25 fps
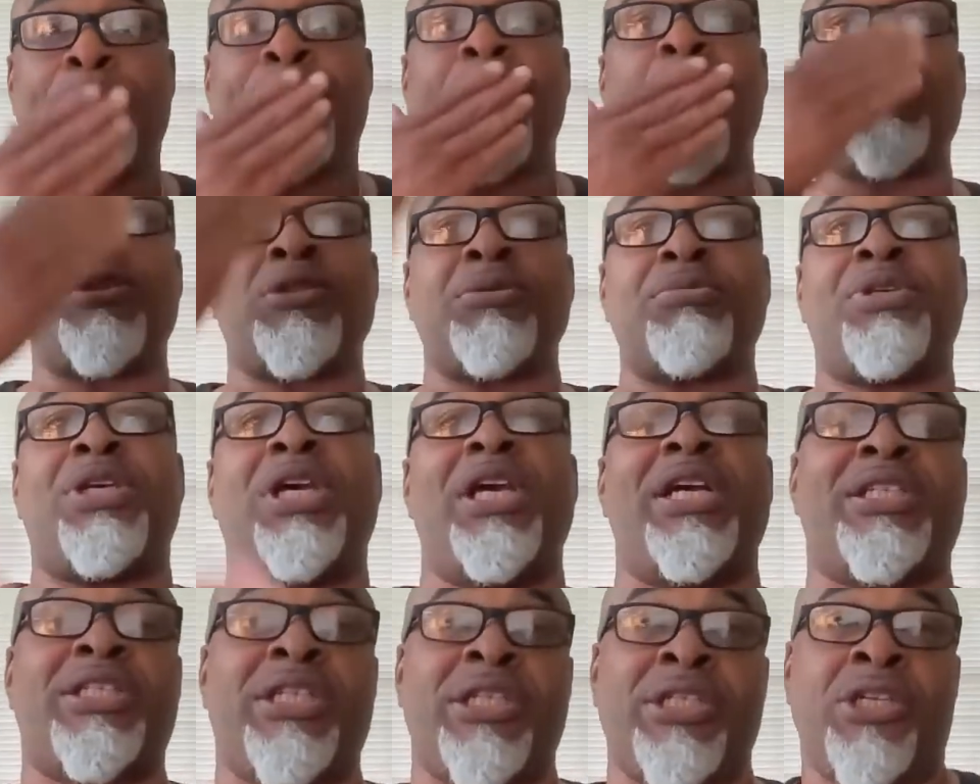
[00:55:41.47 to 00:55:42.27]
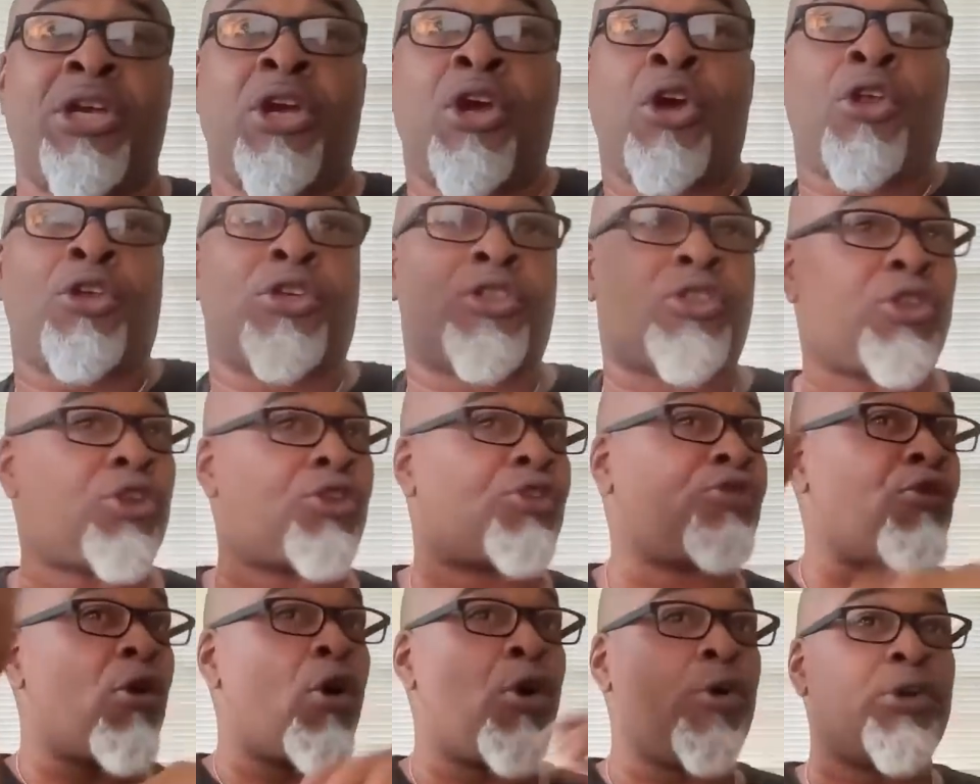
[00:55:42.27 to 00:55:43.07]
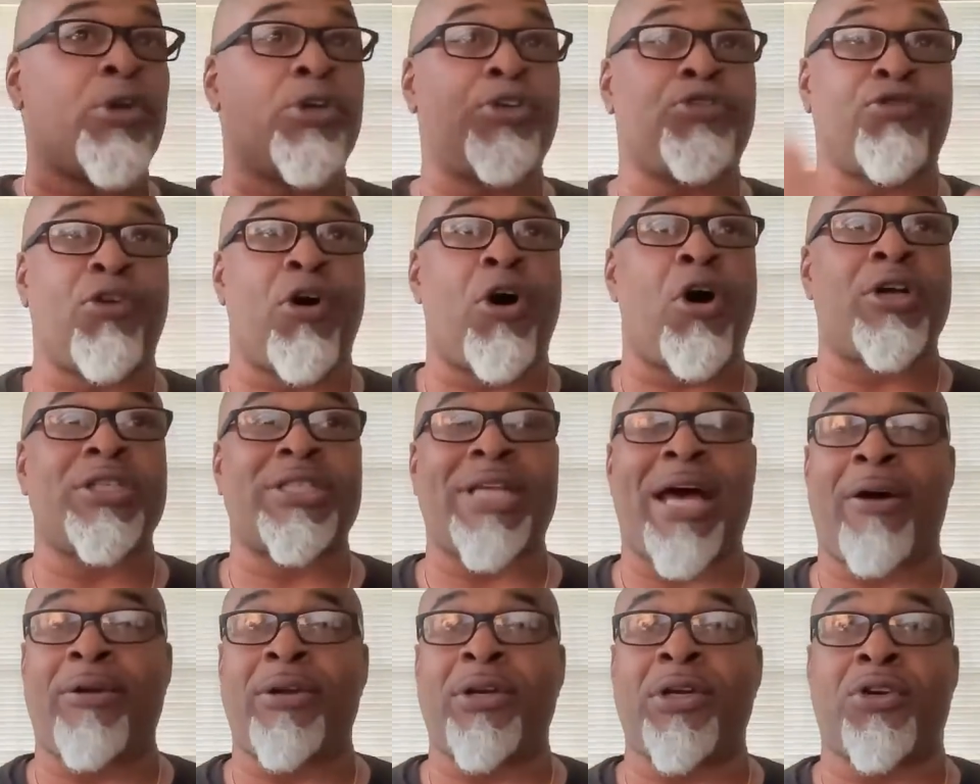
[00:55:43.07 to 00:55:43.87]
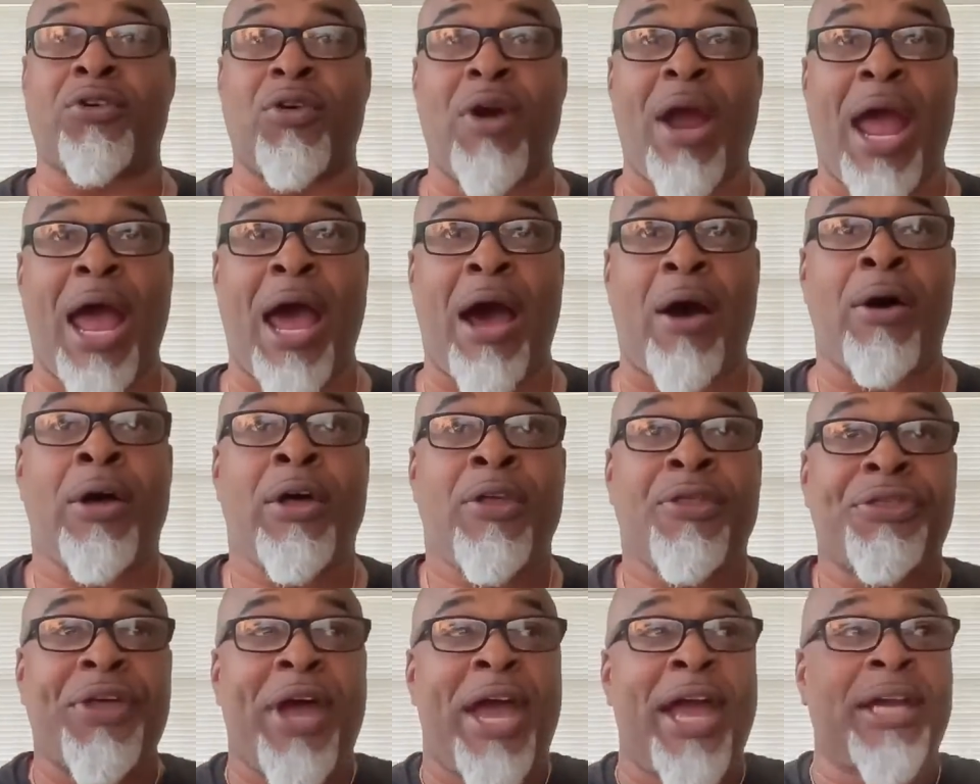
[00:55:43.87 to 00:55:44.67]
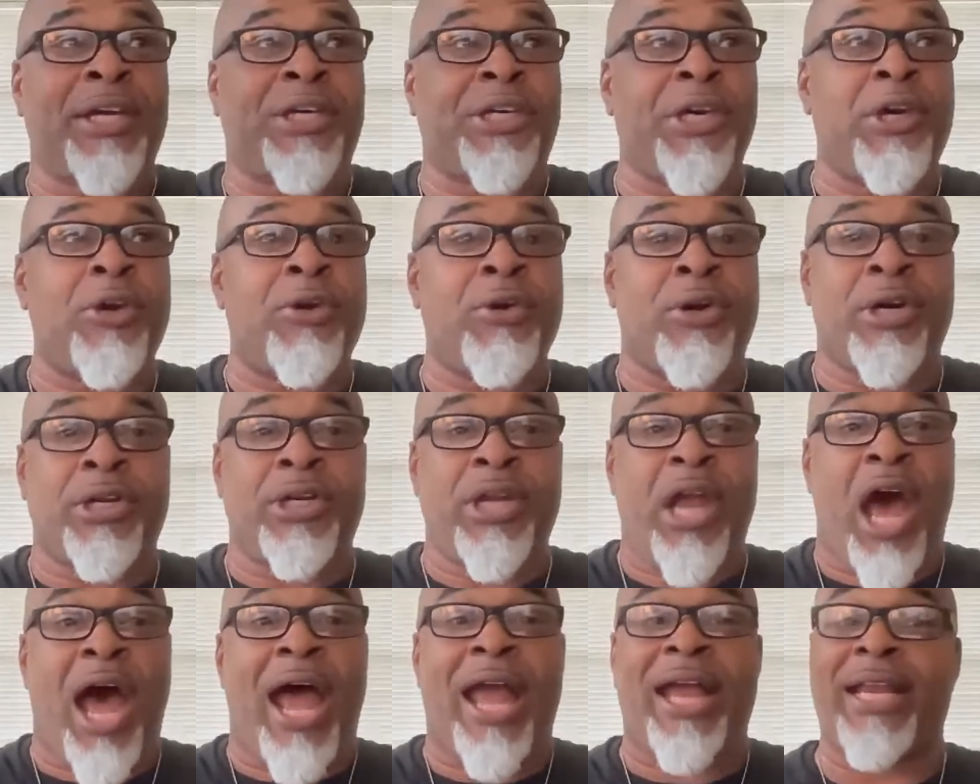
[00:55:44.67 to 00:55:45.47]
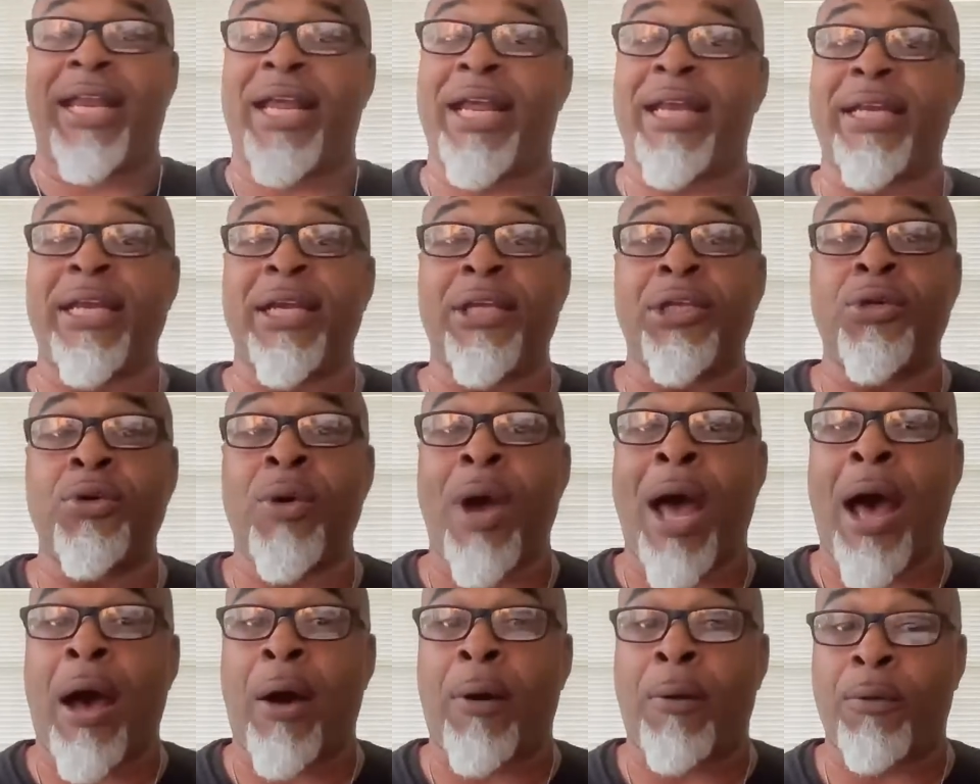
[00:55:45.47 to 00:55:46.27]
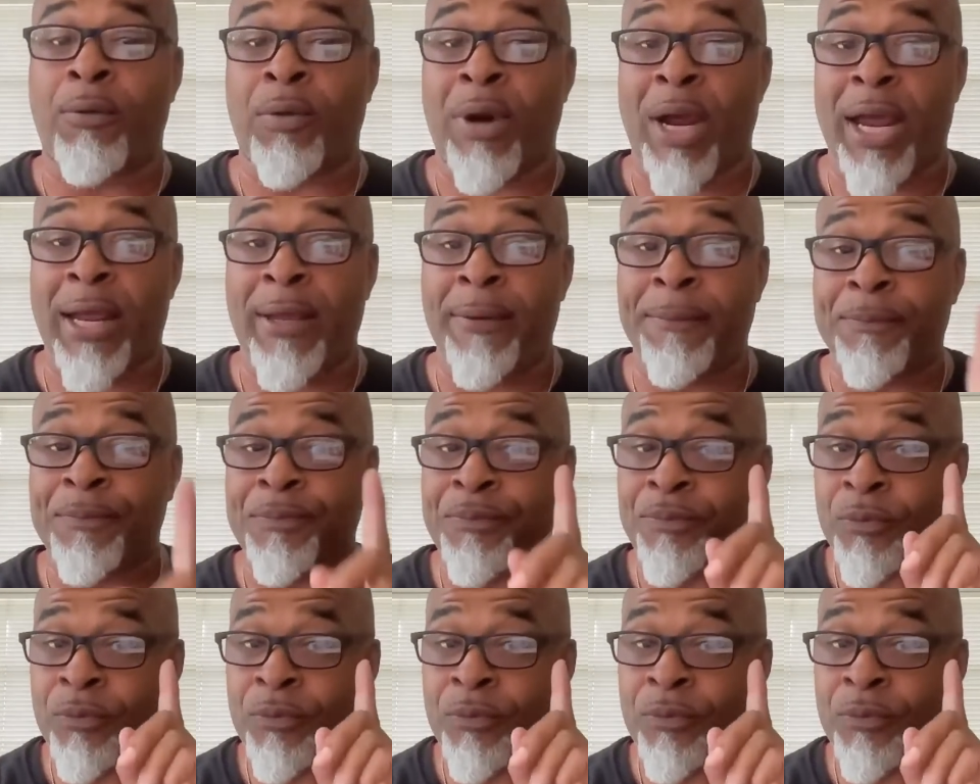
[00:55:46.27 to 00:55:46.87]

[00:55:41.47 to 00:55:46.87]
you blow some kisses, throw your drawers out in the crowd, thank you, good night, and then you out, right?